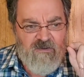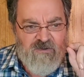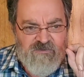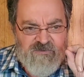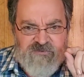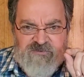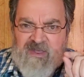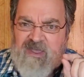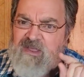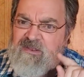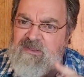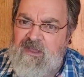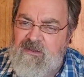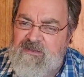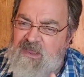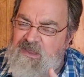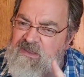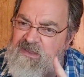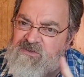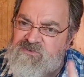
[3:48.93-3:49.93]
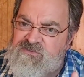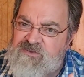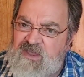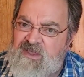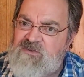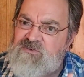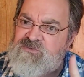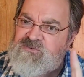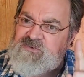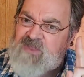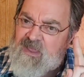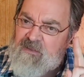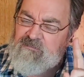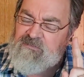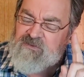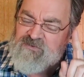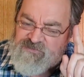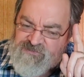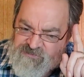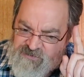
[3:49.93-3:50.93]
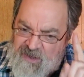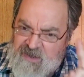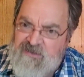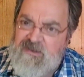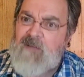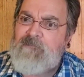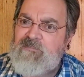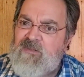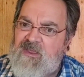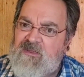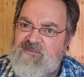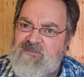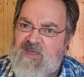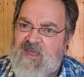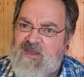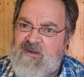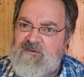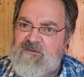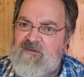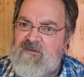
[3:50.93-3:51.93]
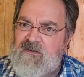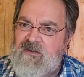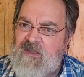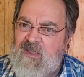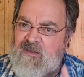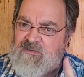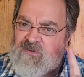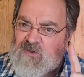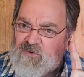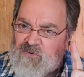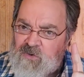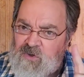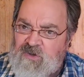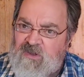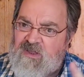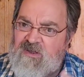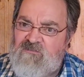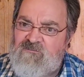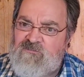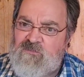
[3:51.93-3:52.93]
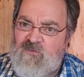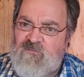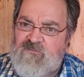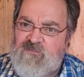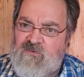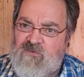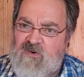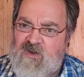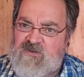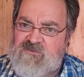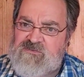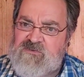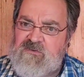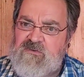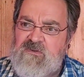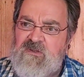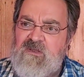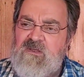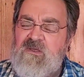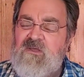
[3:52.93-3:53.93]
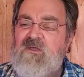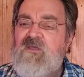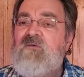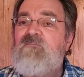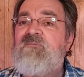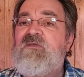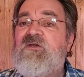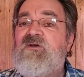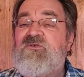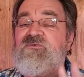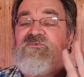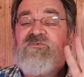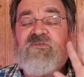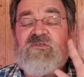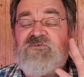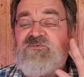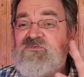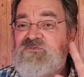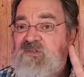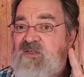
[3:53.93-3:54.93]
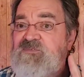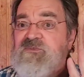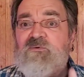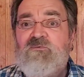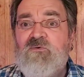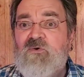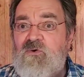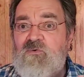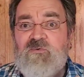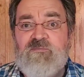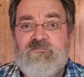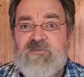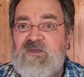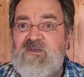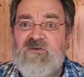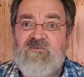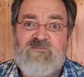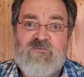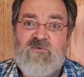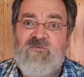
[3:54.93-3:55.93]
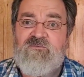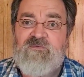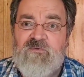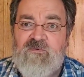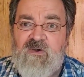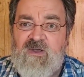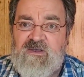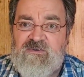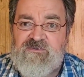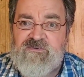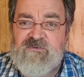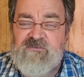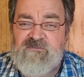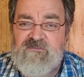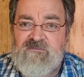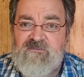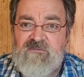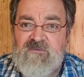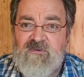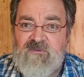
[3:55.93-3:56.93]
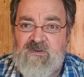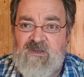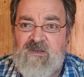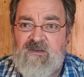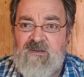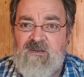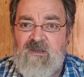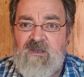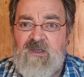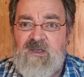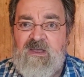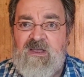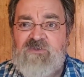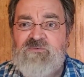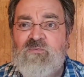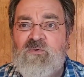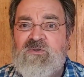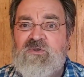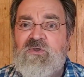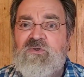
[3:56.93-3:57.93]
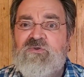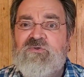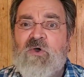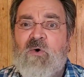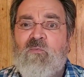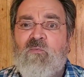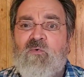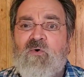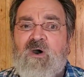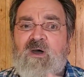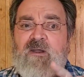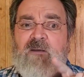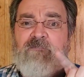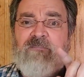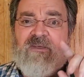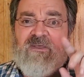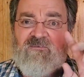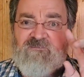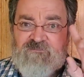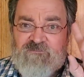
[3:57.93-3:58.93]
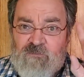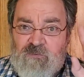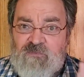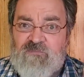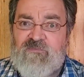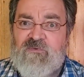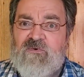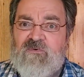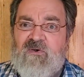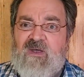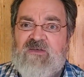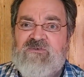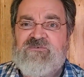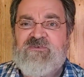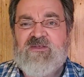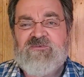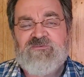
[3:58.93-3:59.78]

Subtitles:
standing. They can't stand up like that and to look like a fool for Christ. Because there's nothing wrong with being a fool for Christ. Okay? It's when you don't want to be a fool for Christ,